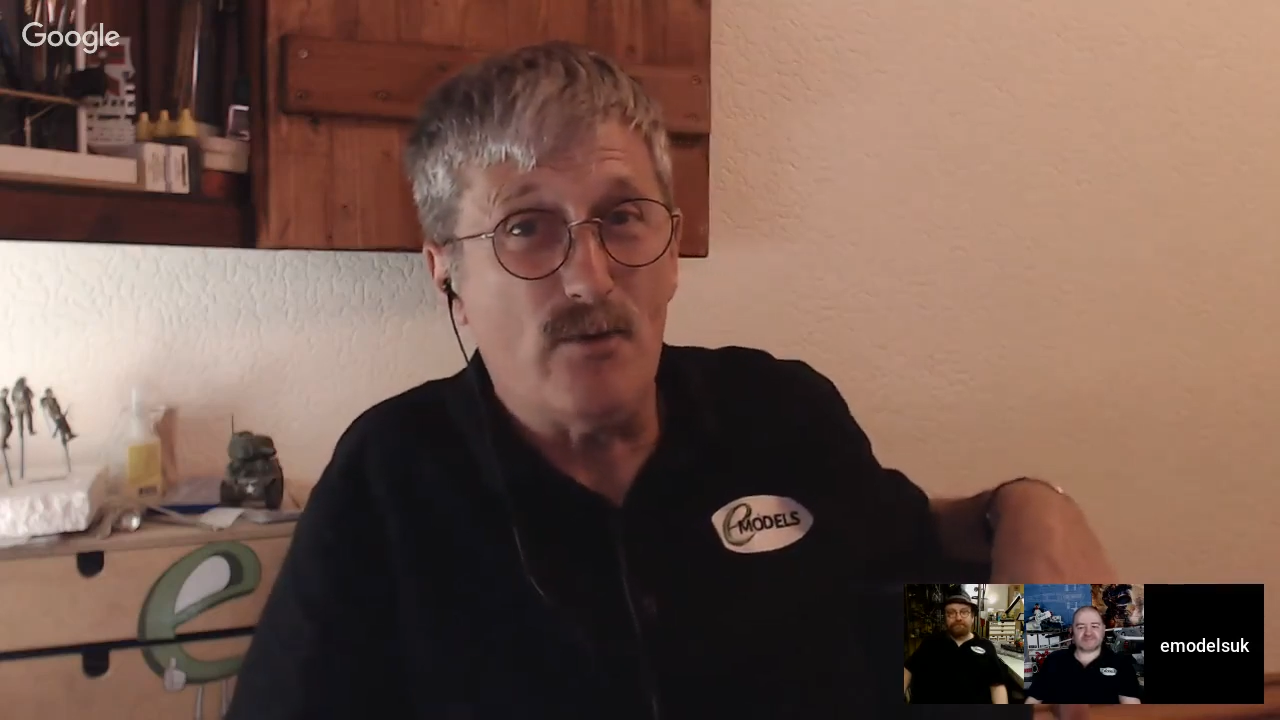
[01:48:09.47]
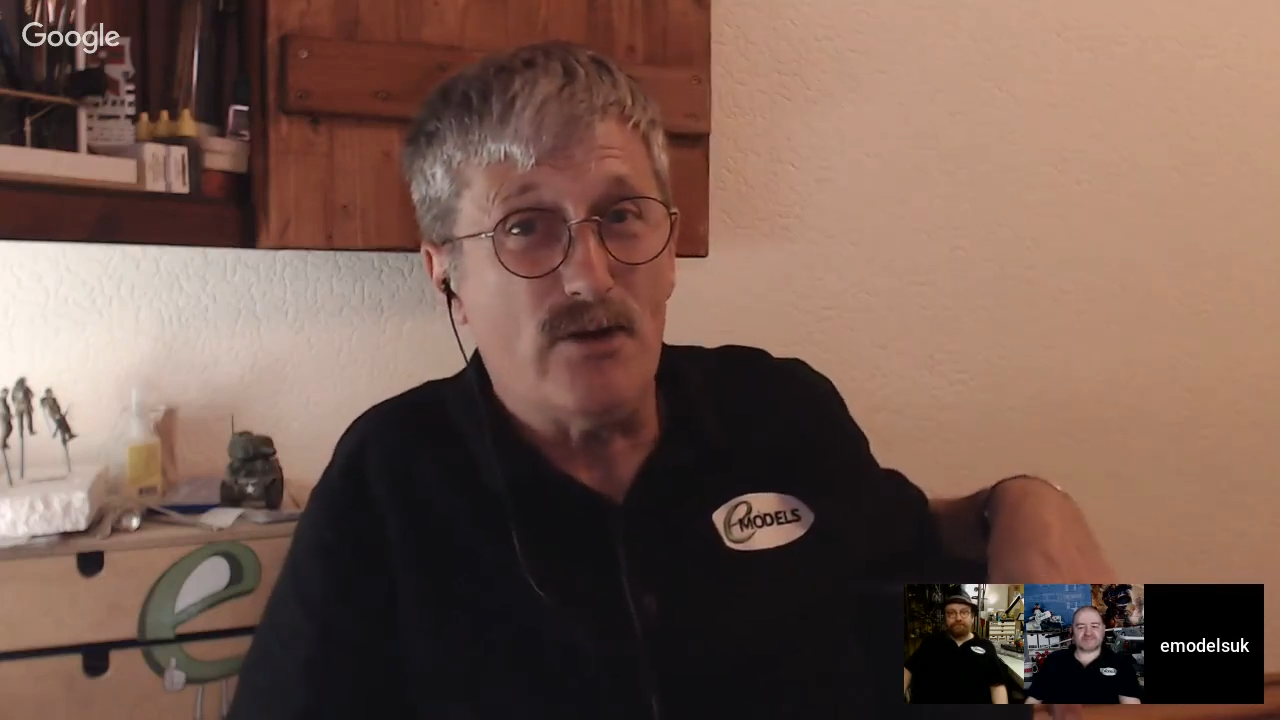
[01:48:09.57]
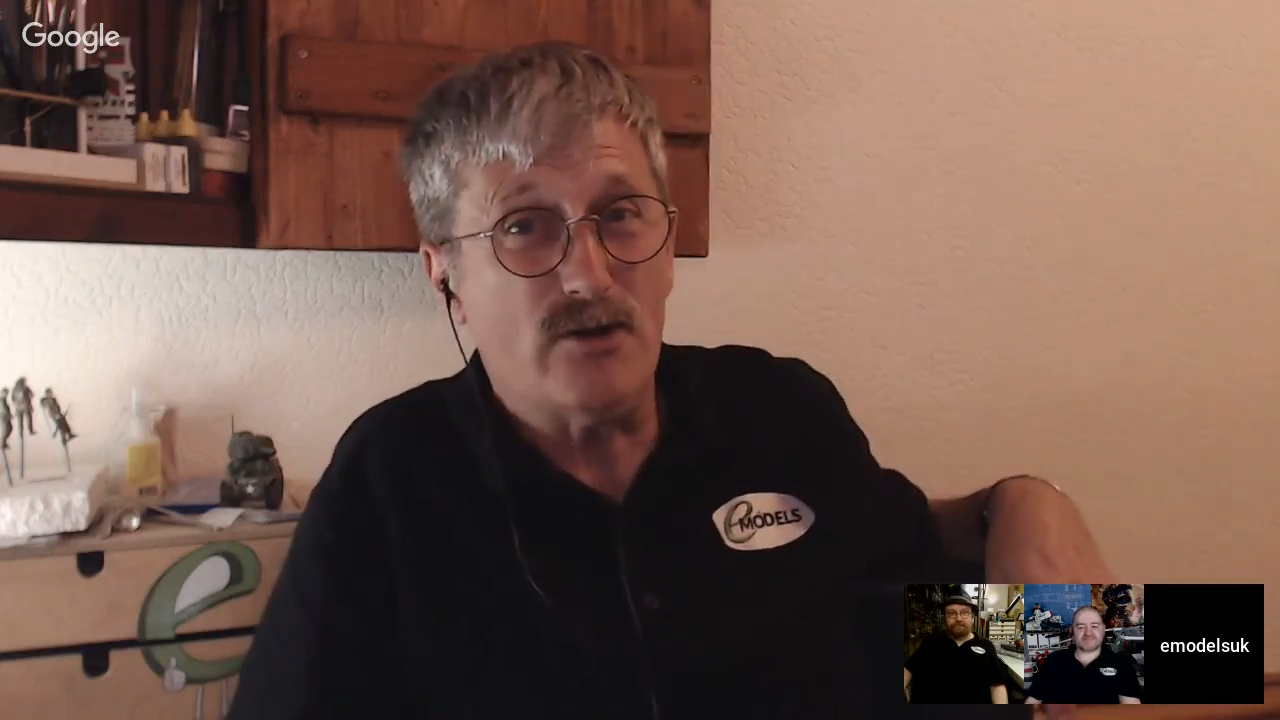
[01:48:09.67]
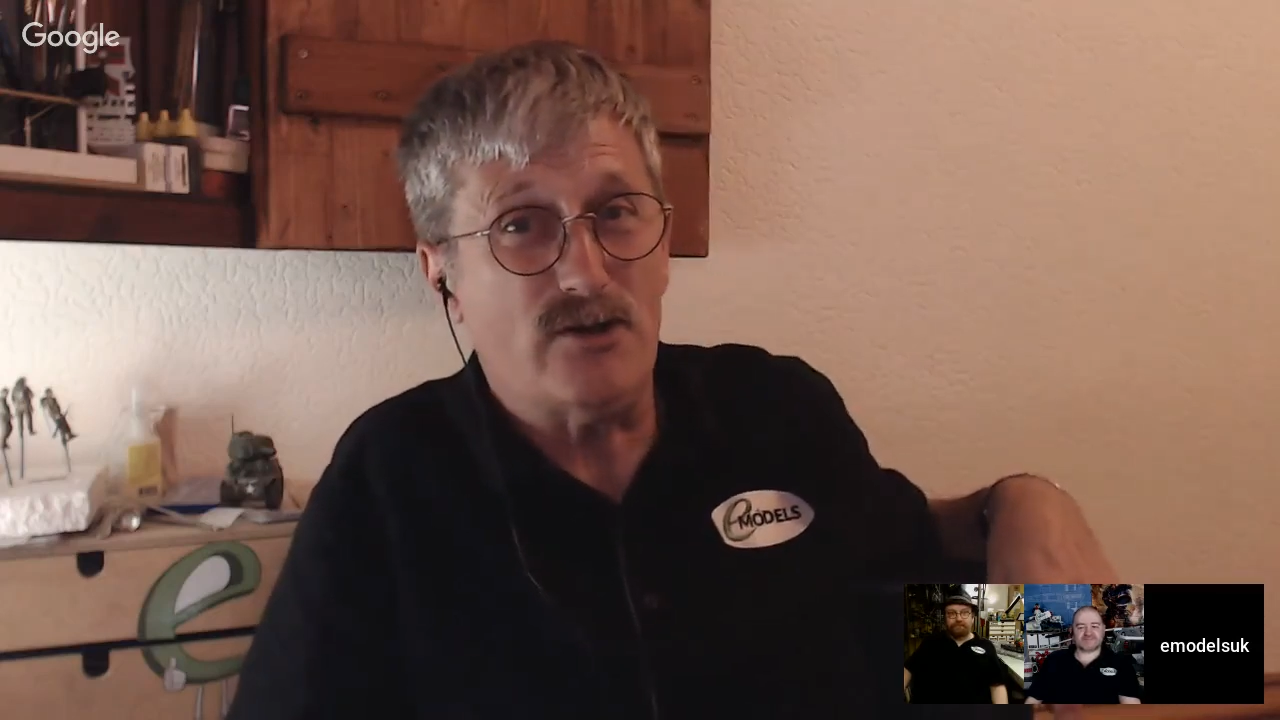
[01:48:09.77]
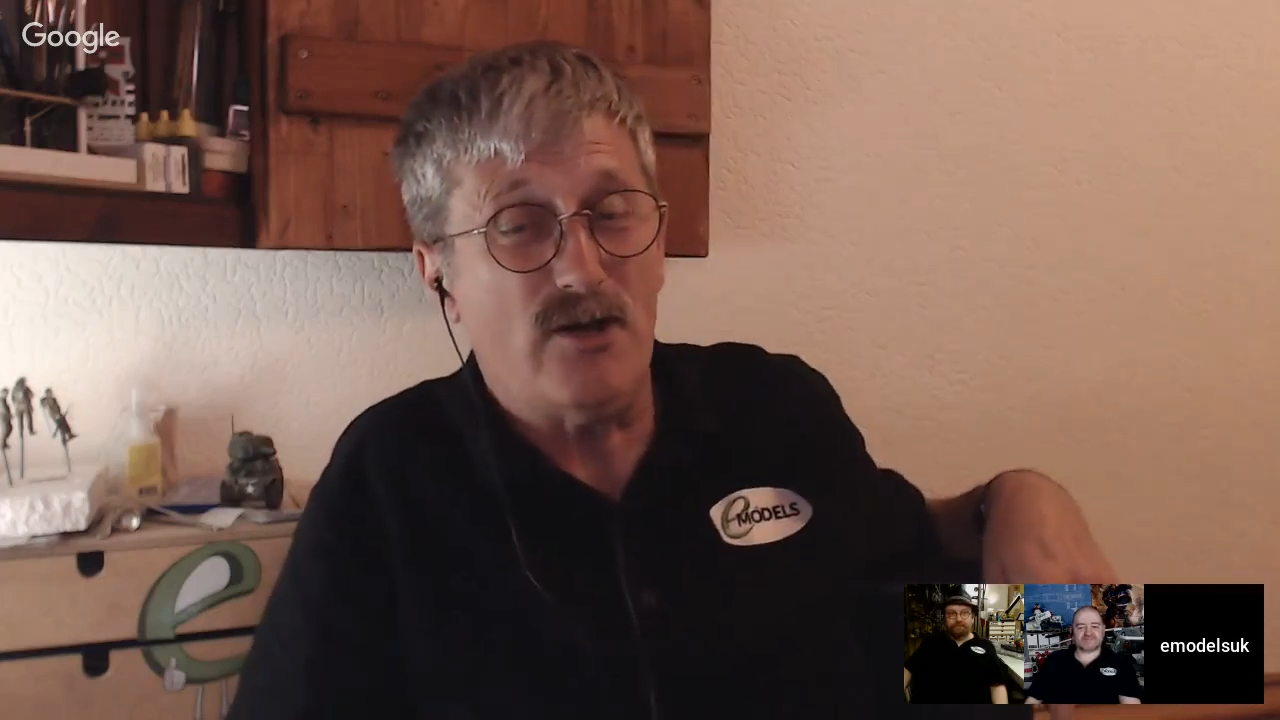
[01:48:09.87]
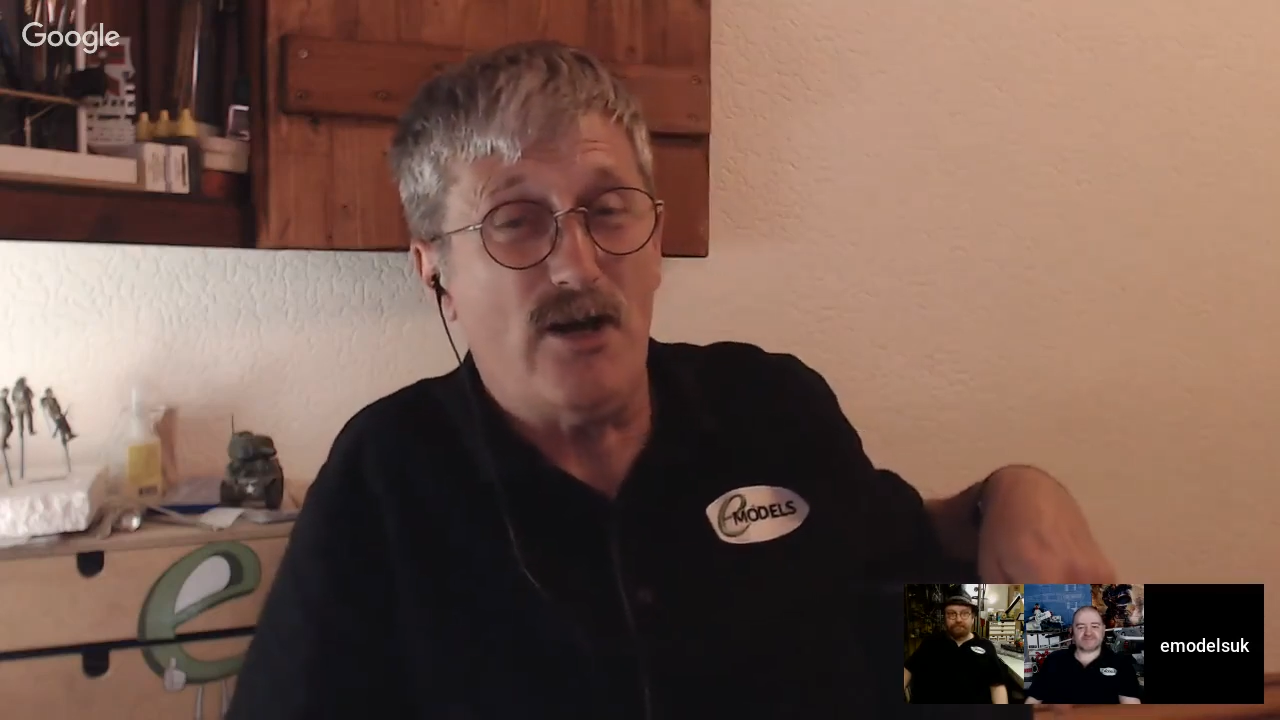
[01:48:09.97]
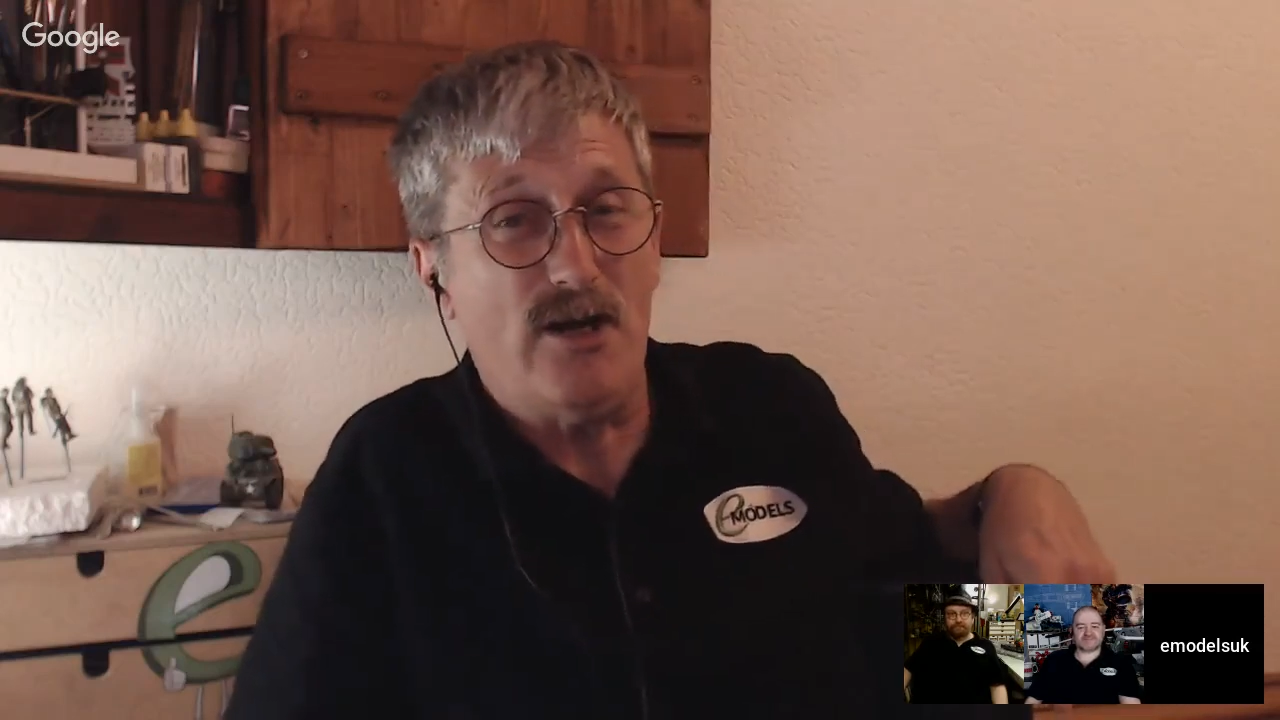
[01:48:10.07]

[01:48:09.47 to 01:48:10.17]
with us tonight.